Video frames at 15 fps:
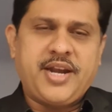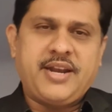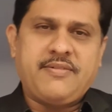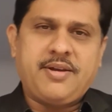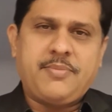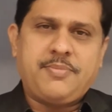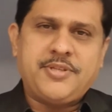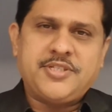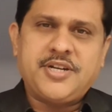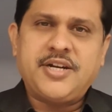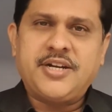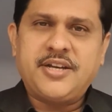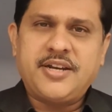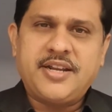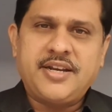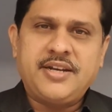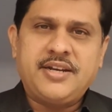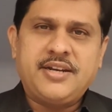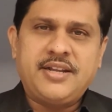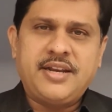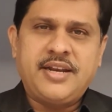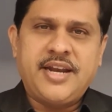a development center in
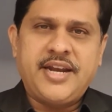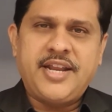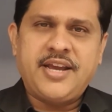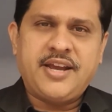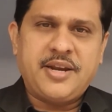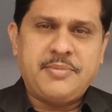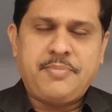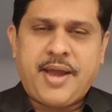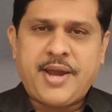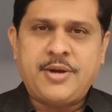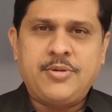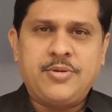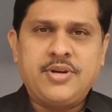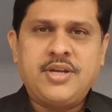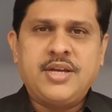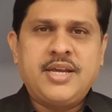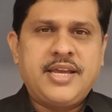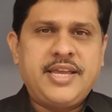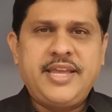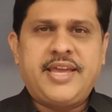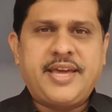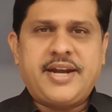India, in Bangalore.
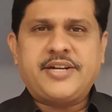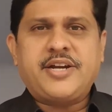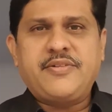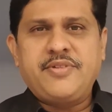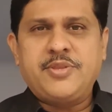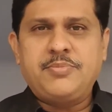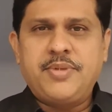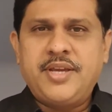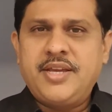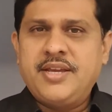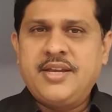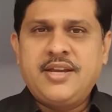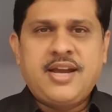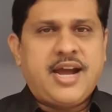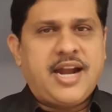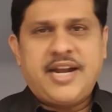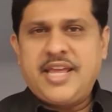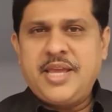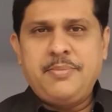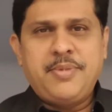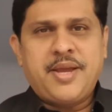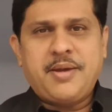He connected with me and
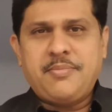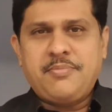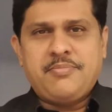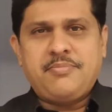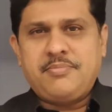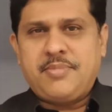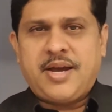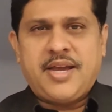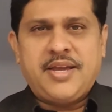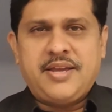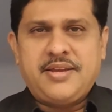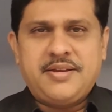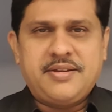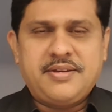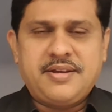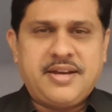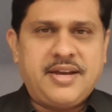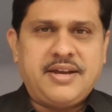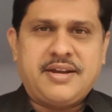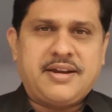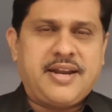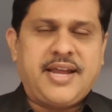he became my
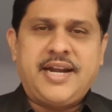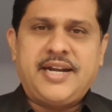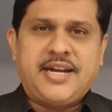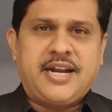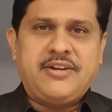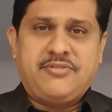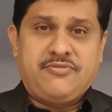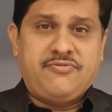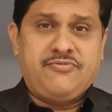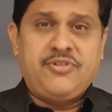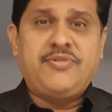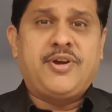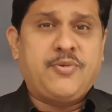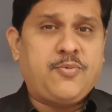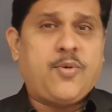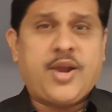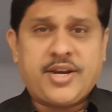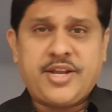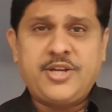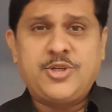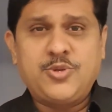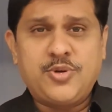client, and we were
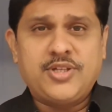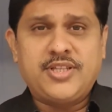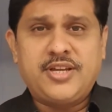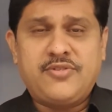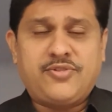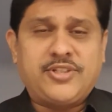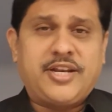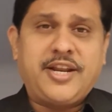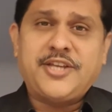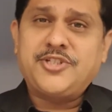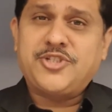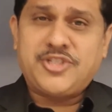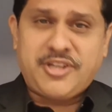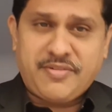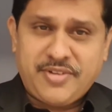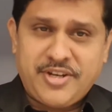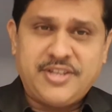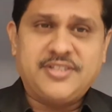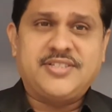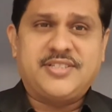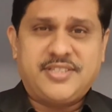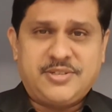working together for the next 7
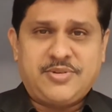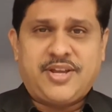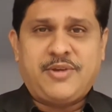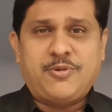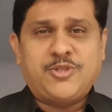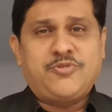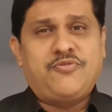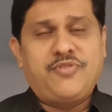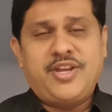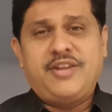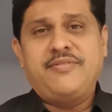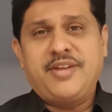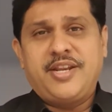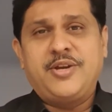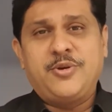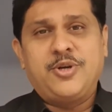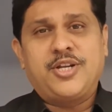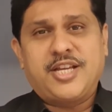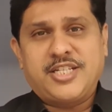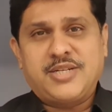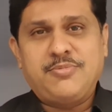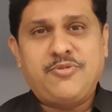years. Okay, he was a very, very good
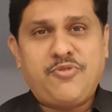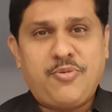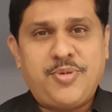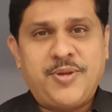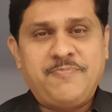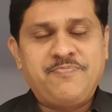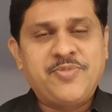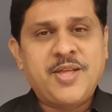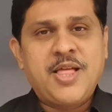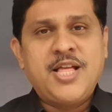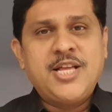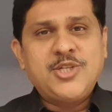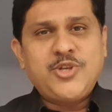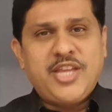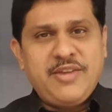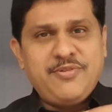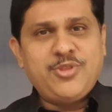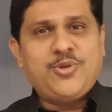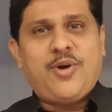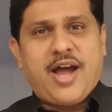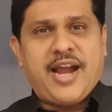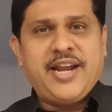customer for me. So even
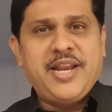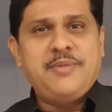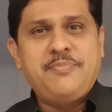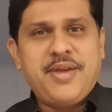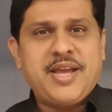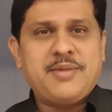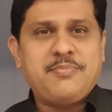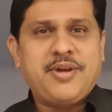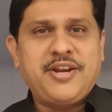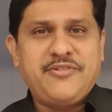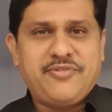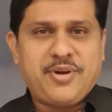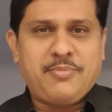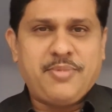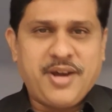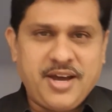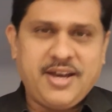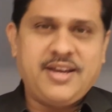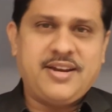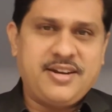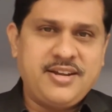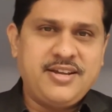though I didn't make money from
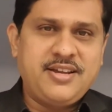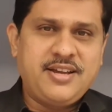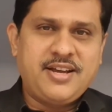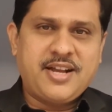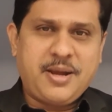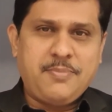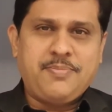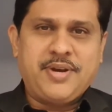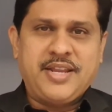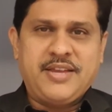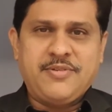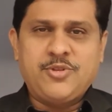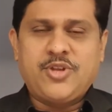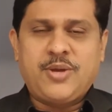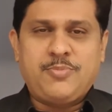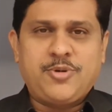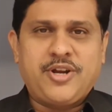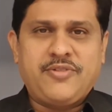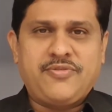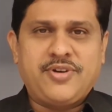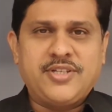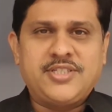her company, even though I put
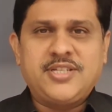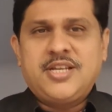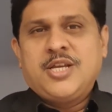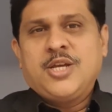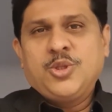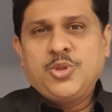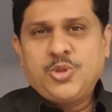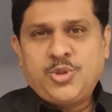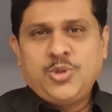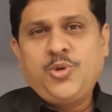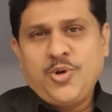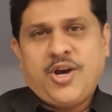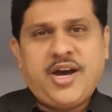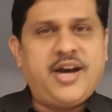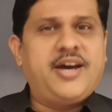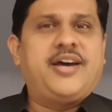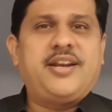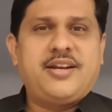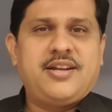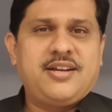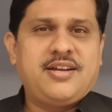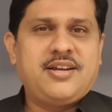efforts, through her,
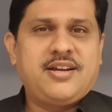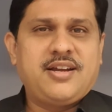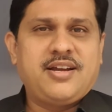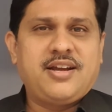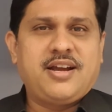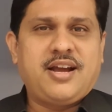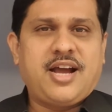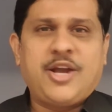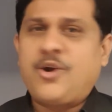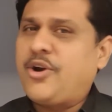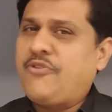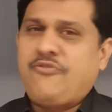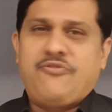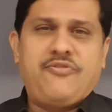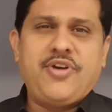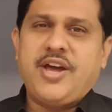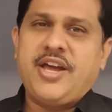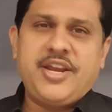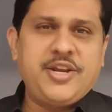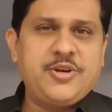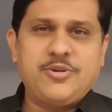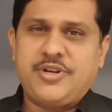I got a
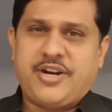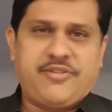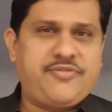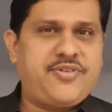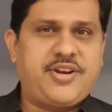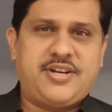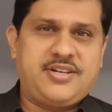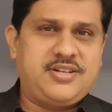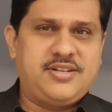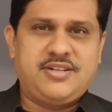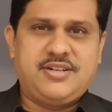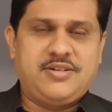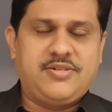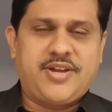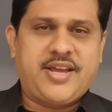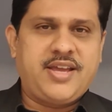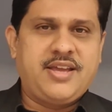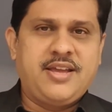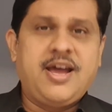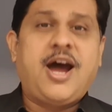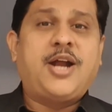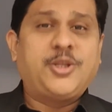very good referral. Okay,
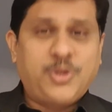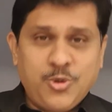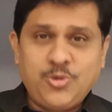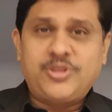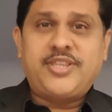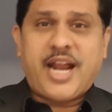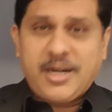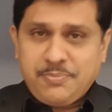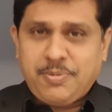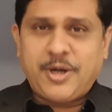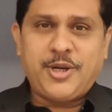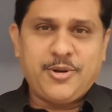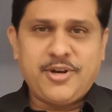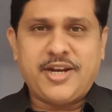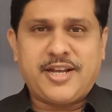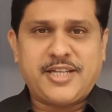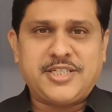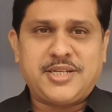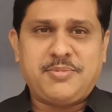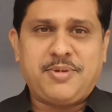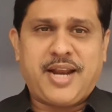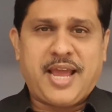and through that particular
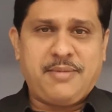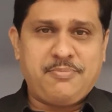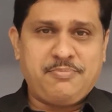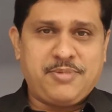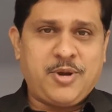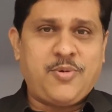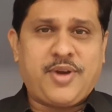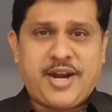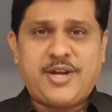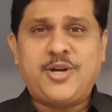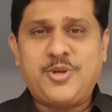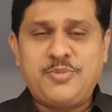customer, I am now connected to